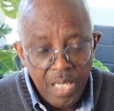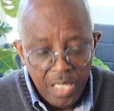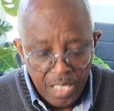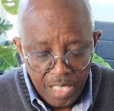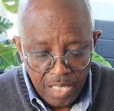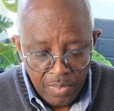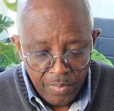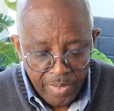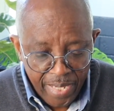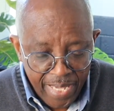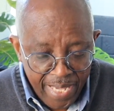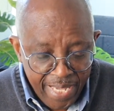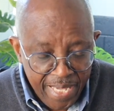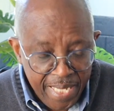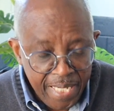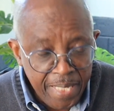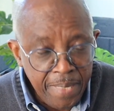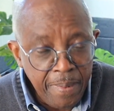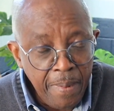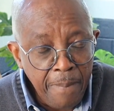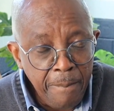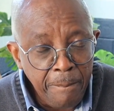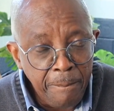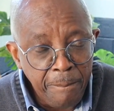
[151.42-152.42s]
Now,
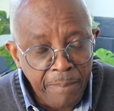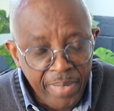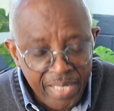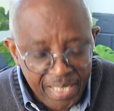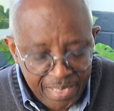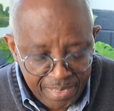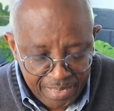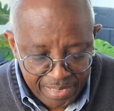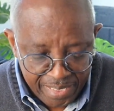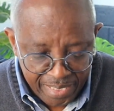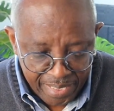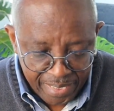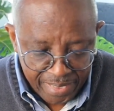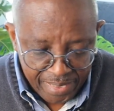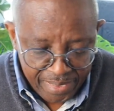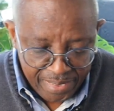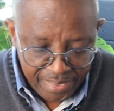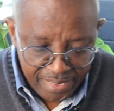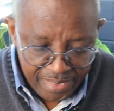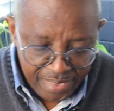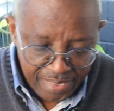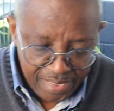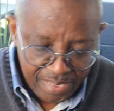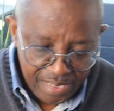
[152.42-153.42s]
in
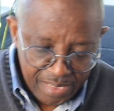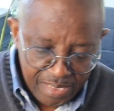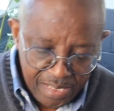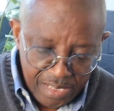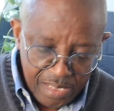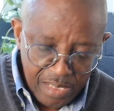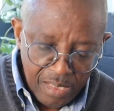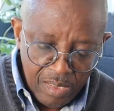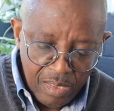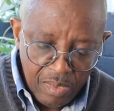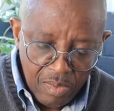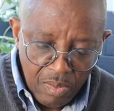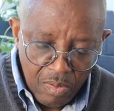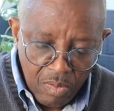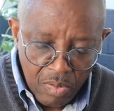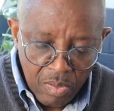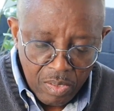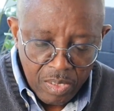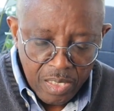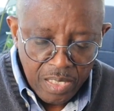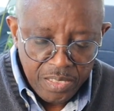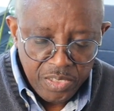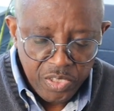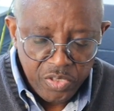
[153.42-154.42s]
building
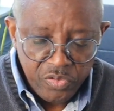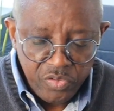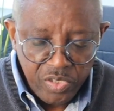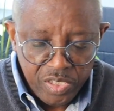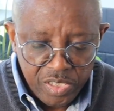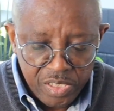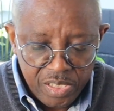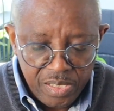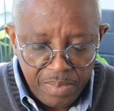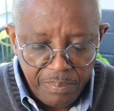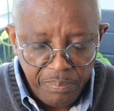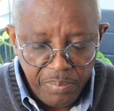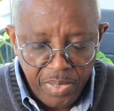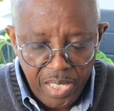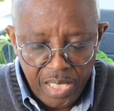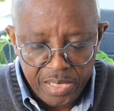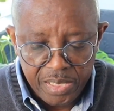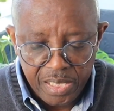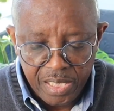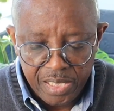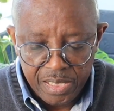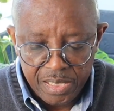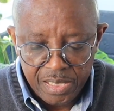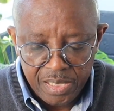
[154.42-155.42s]
or construction
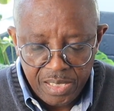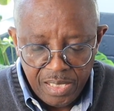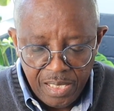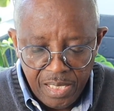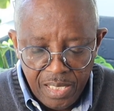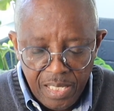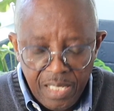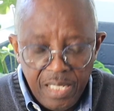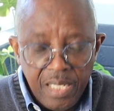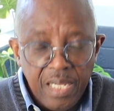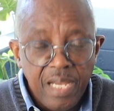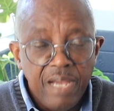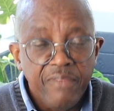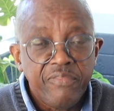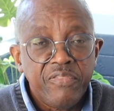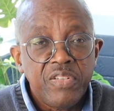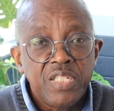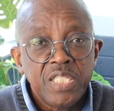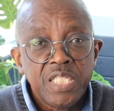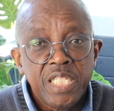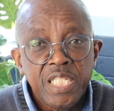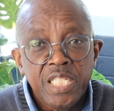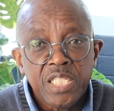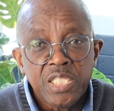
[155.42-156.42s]
projects, a
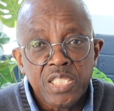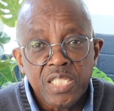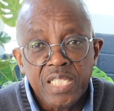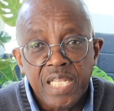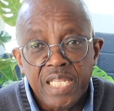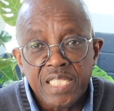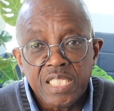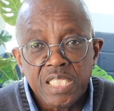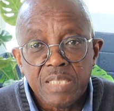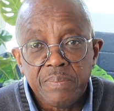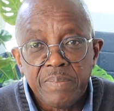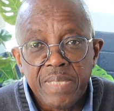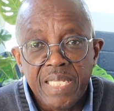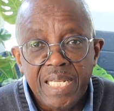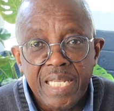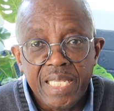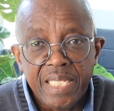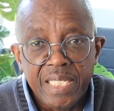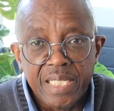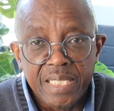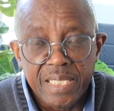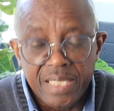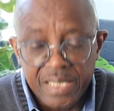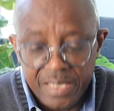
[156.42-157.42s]
foundation has to be
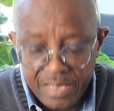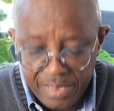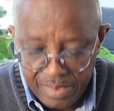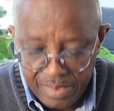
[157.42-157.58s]
laid.